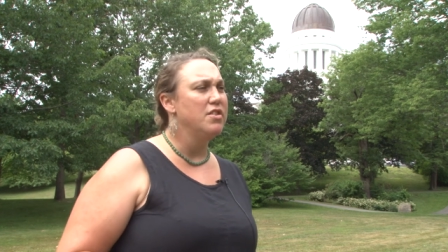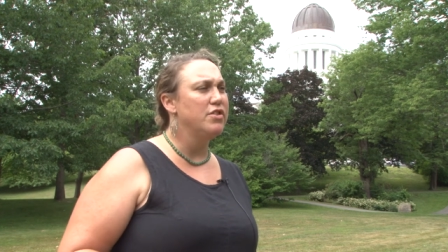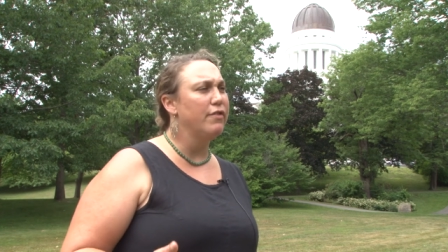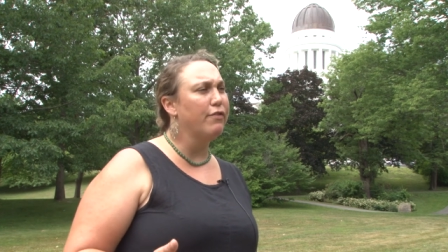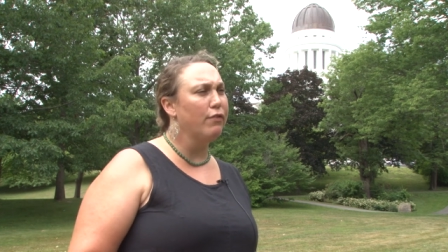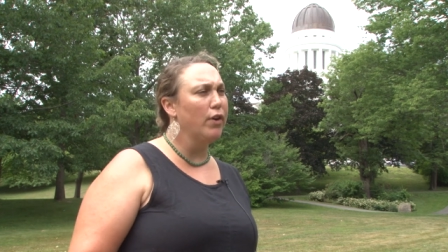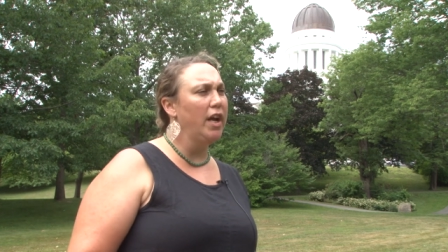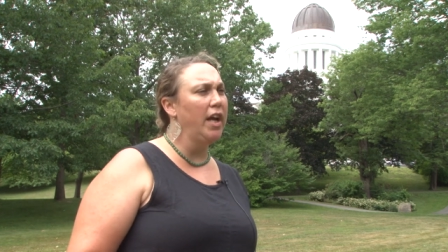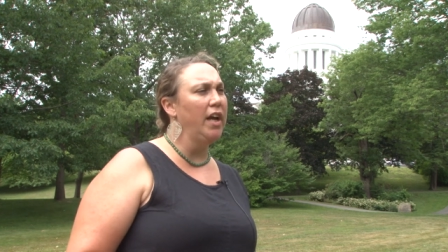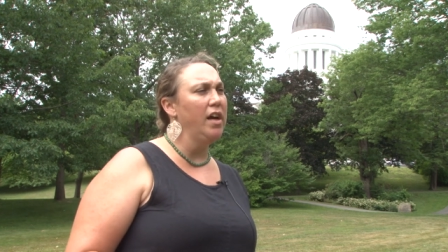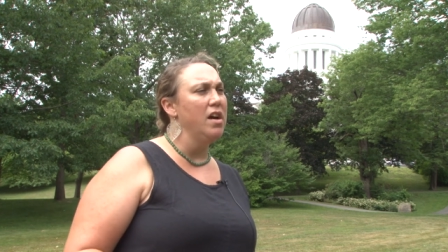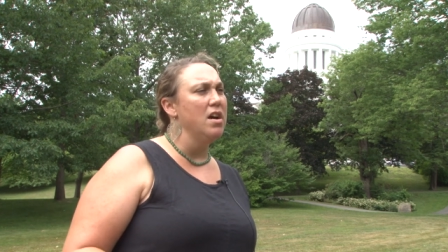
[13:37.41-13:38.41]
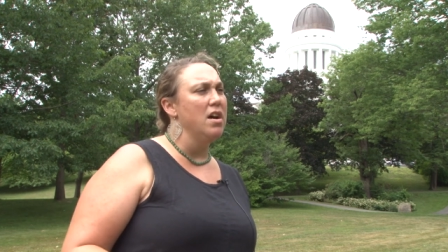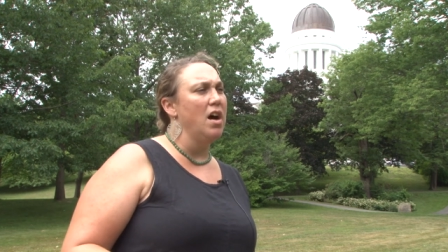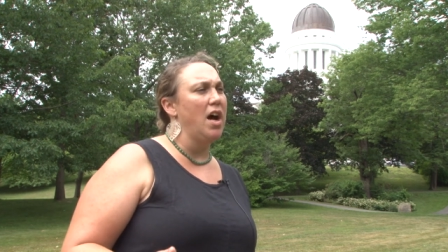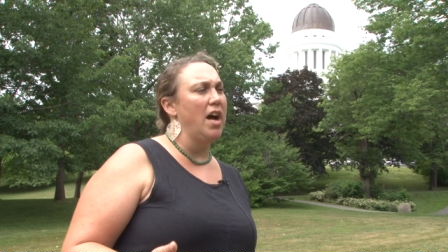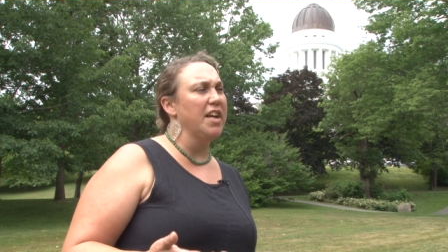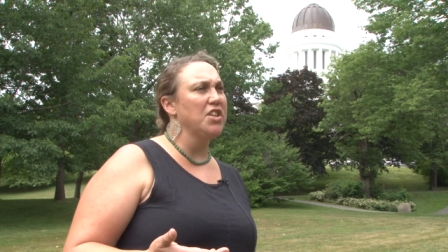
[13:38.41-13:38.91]
to free
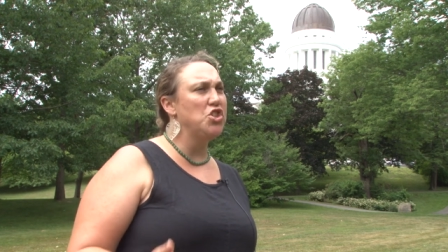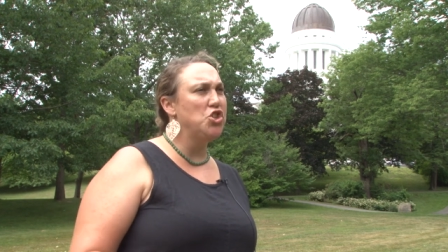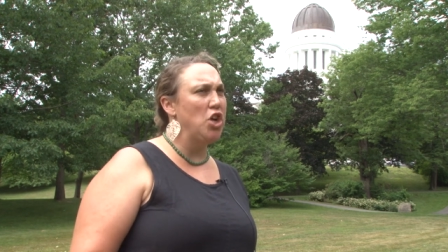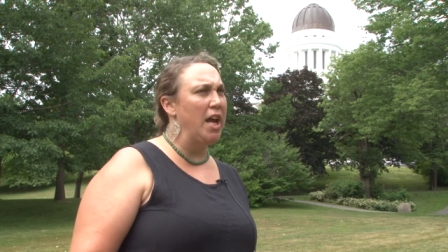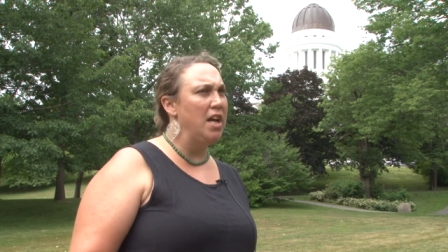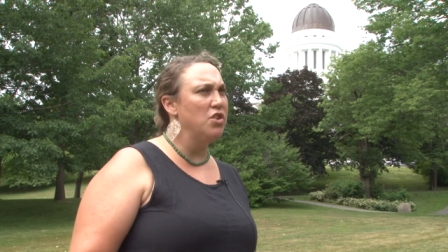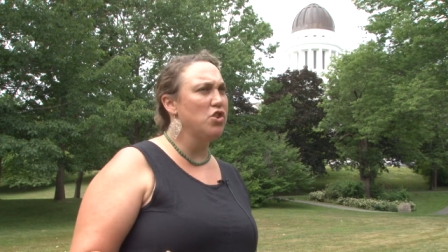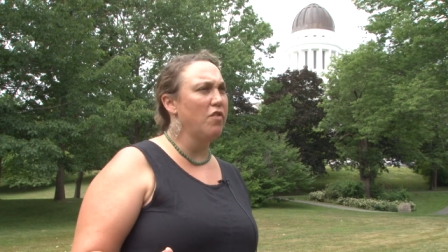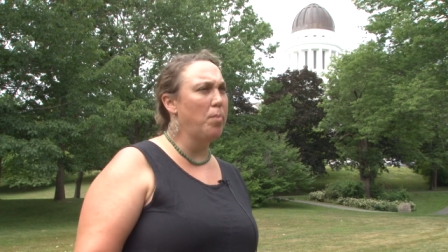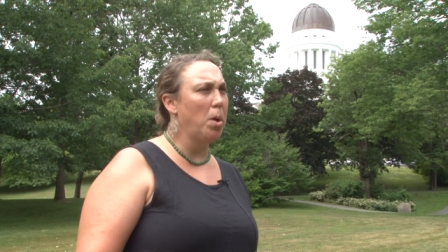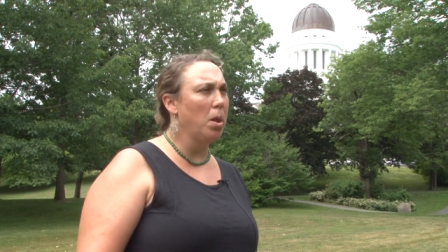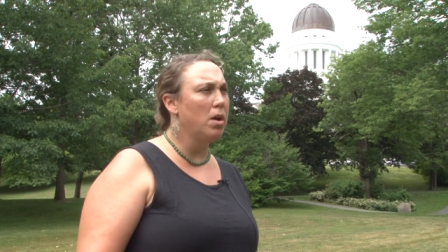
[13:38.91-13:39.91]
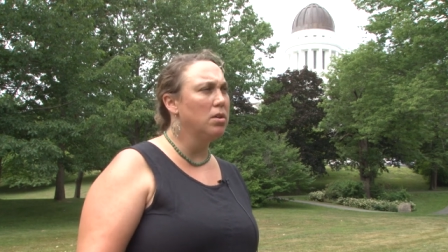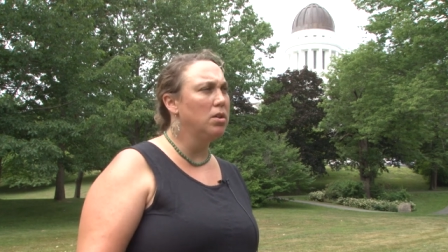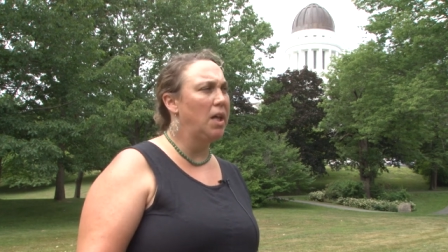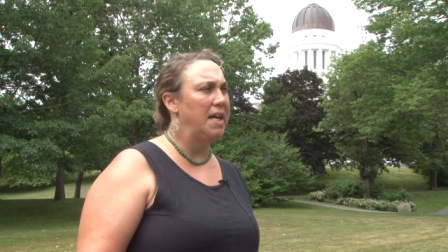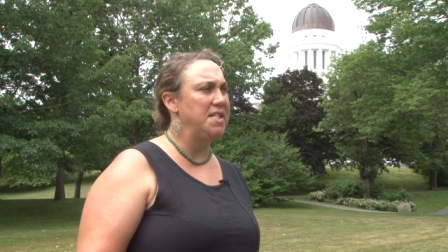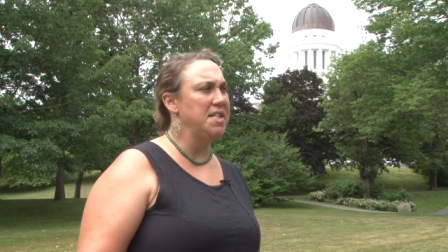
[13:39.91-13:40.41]
uh, exchange of
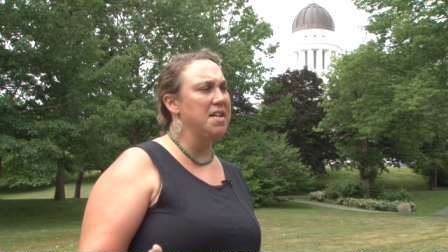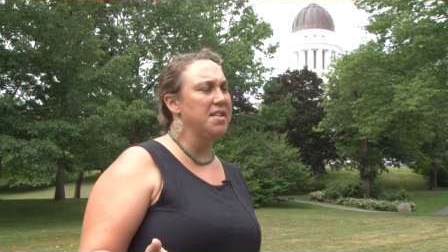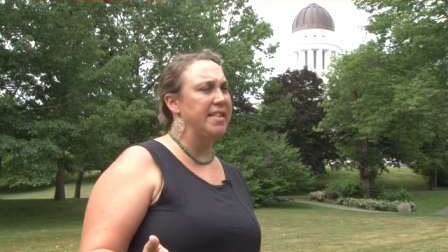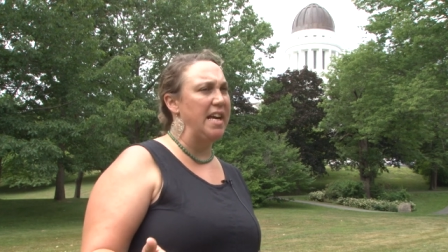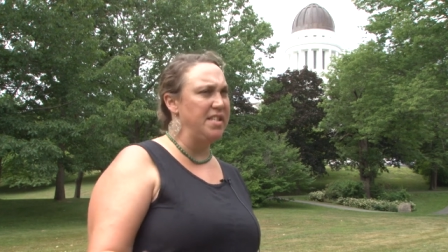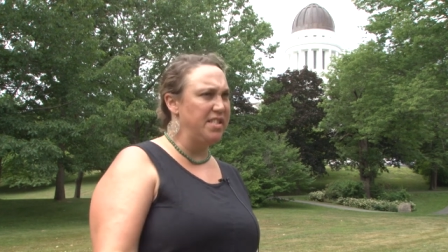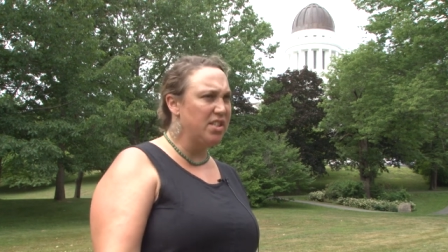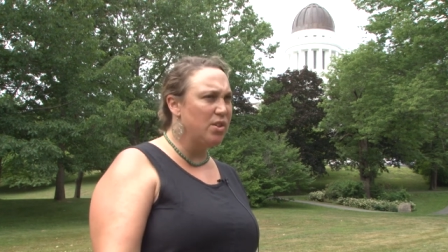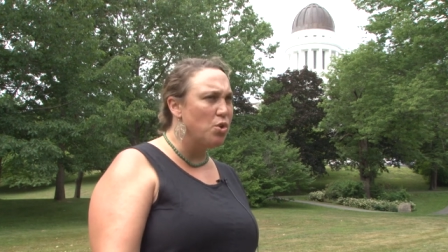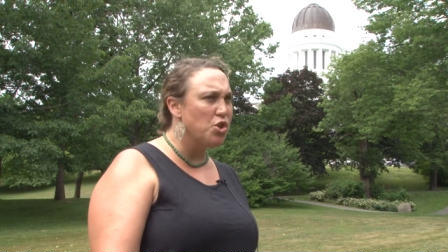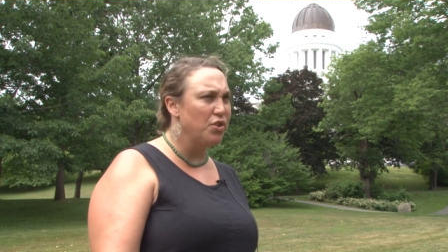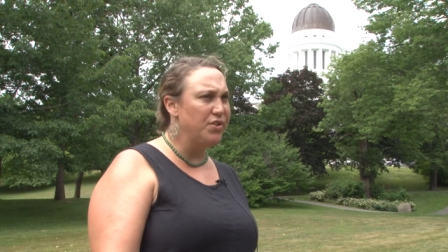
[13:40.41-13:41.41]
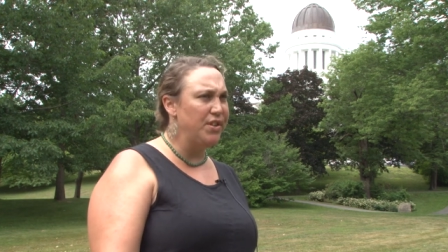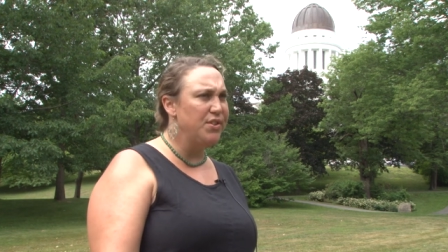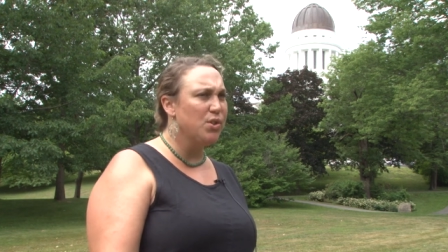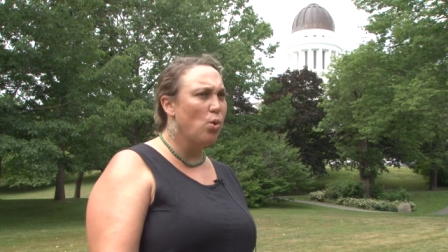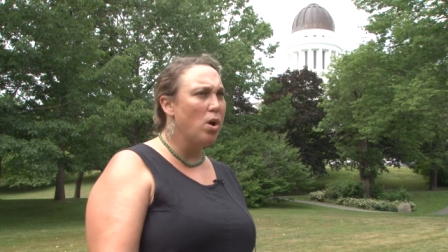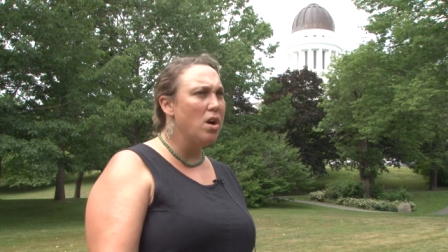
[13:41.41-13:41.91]
political ideas and social
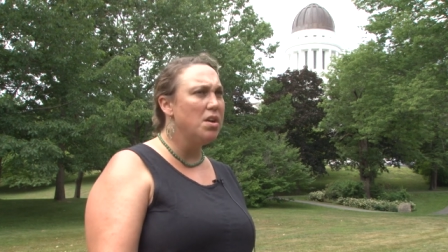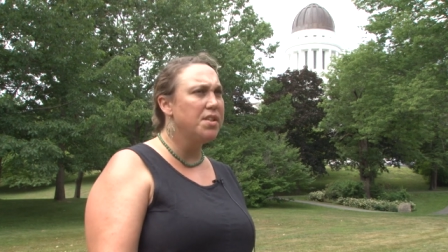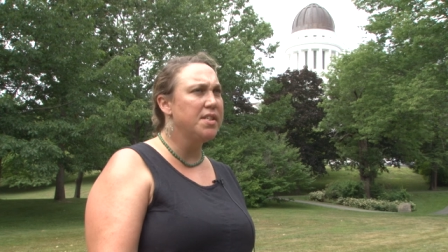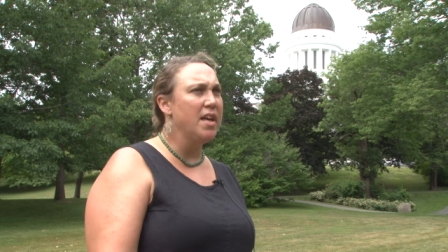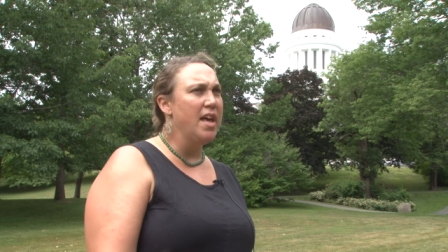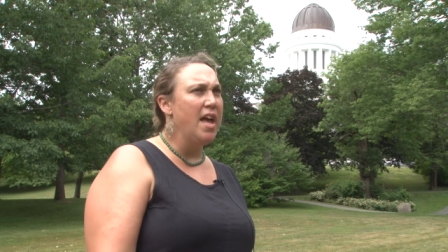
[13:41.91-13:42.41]
discourse.